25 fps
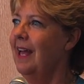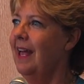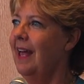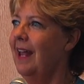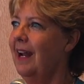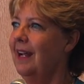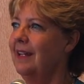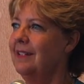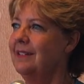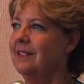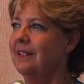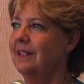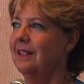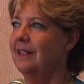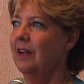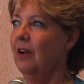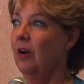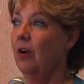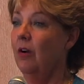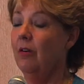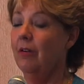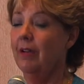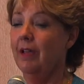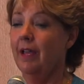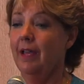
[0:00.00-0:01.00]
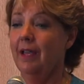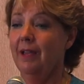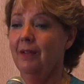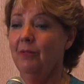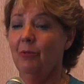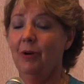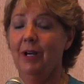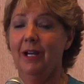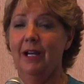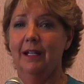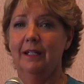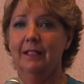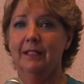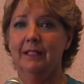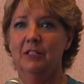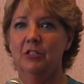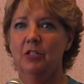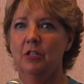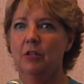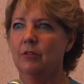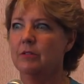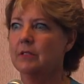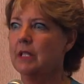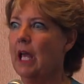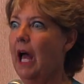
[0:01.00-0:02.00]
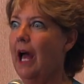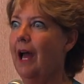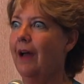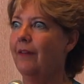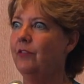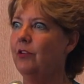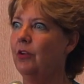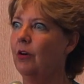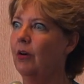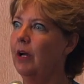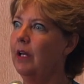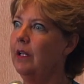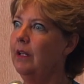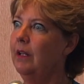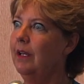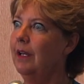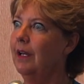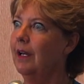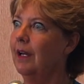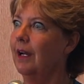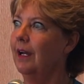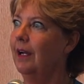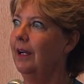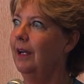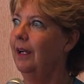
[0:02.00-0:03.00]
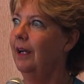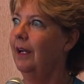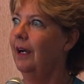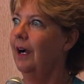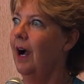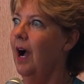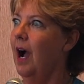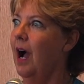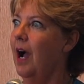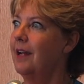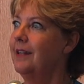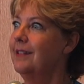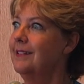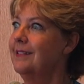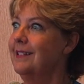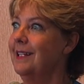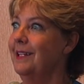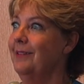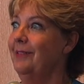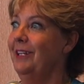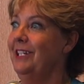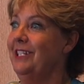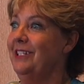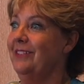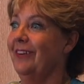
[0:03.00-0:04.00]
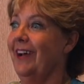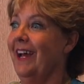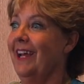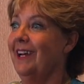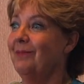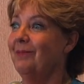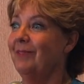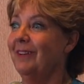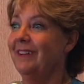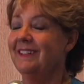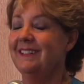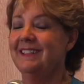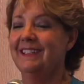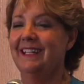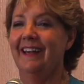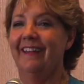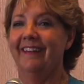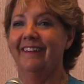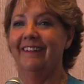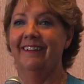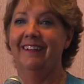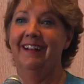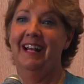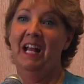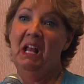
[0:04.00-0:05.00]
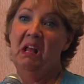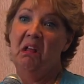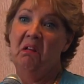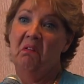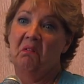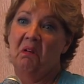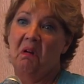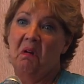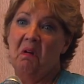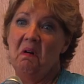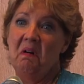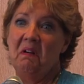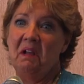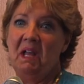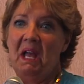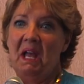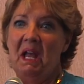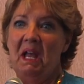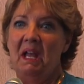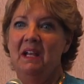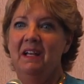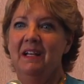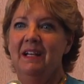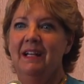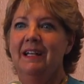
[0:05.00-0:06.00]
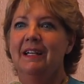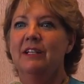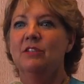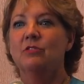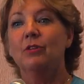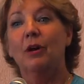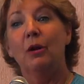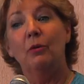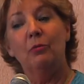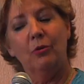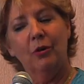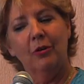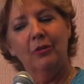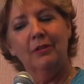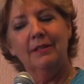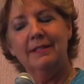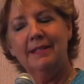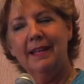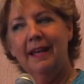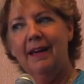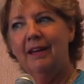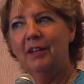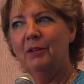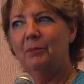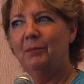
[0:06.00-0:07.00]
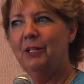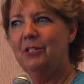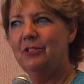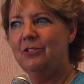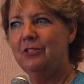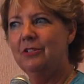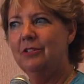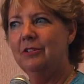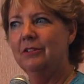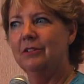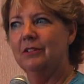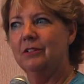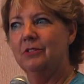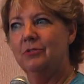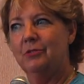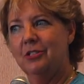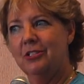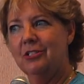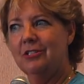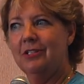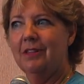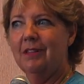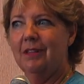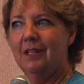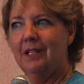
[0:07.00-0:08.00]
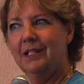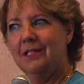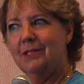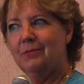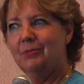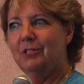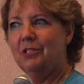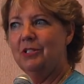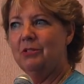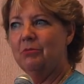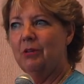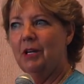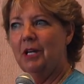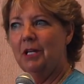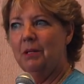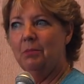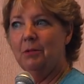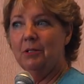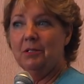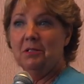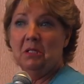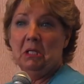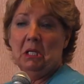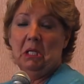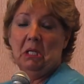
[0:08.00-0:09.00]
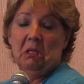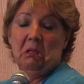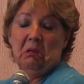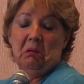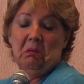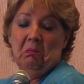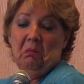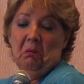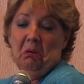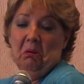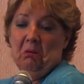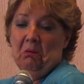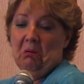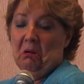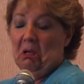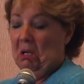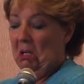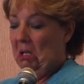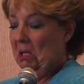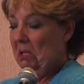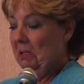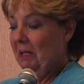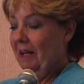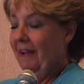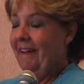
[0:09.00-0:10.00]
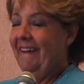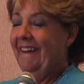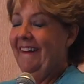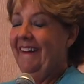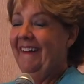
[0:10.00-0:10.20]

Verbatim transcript: And I said, okay, what? She goes, I have no idea. I just think we should write a book together. Okay, so I wrote it down in my journal. Tricia thinks we should write a book together. All right.